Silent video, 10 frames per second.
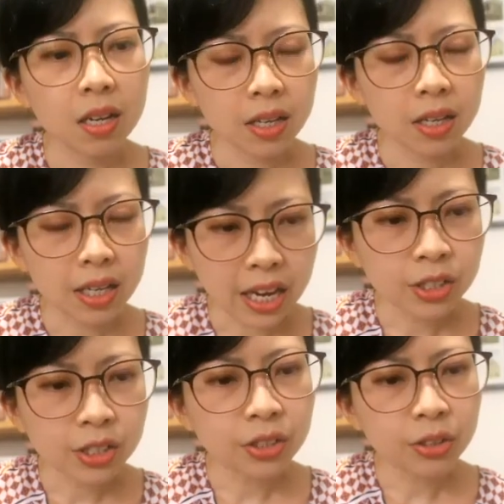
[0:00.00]
in
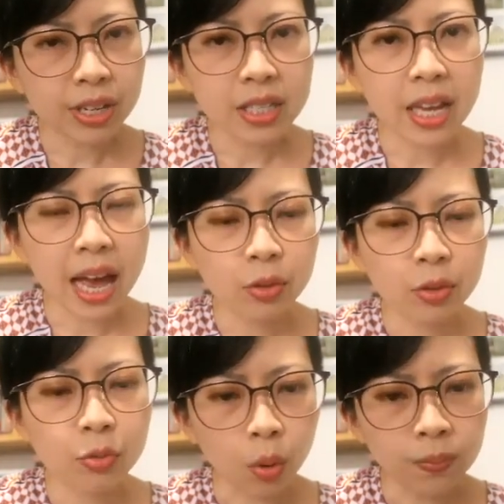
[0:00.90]
ancient Greece and
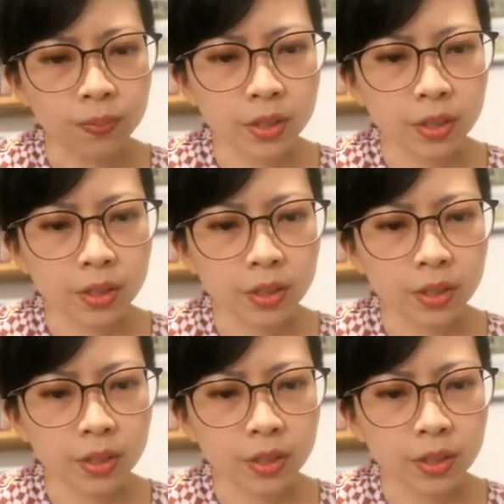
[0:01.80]
Rome,